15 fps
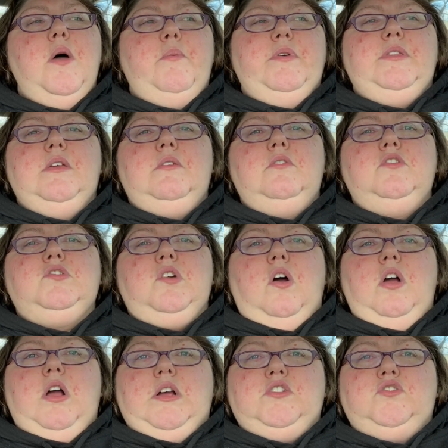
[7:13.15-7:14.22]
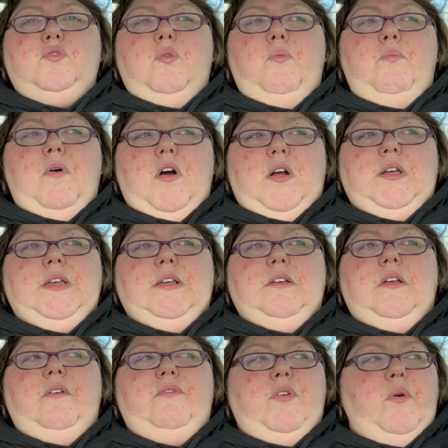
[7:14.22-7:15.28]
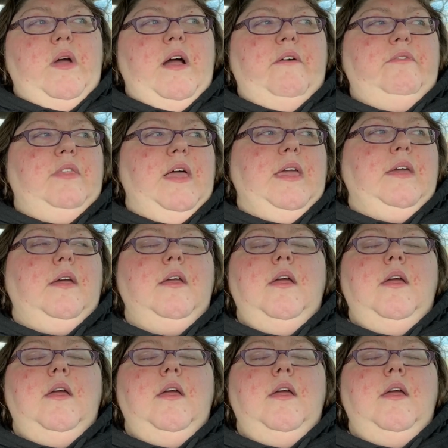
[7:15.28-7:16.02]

but then there's actual parking if you have like